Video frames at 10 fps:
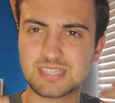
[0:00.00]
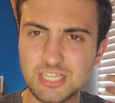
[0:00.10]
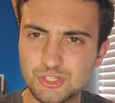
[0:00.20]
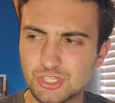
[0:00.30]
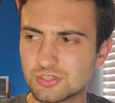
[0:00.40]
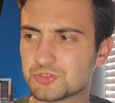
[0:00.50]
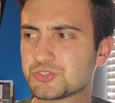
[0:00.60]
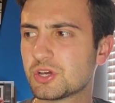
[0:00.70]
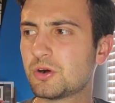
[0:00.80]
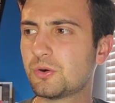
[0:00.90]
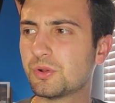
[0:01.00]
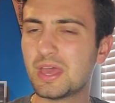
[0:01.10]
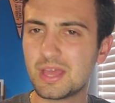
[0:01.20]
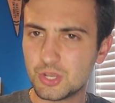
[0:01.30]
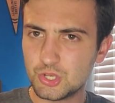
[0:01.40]
teaching the zone,
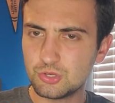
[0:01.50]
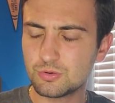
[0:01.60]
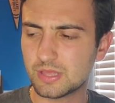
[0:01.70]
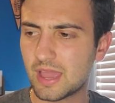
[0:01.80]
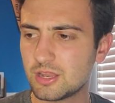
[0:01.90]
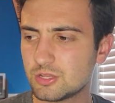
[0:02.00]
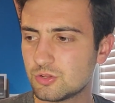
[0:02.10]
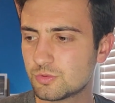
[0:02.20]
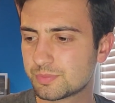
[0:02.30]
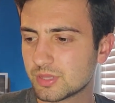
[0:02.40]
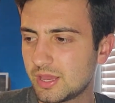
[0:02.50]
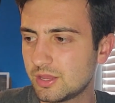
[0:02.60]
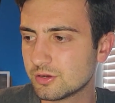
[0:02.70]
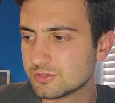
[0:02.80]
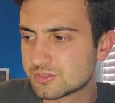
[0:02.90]
adding new
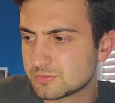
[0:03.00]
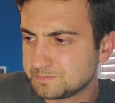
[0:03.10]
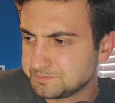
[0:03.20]
players,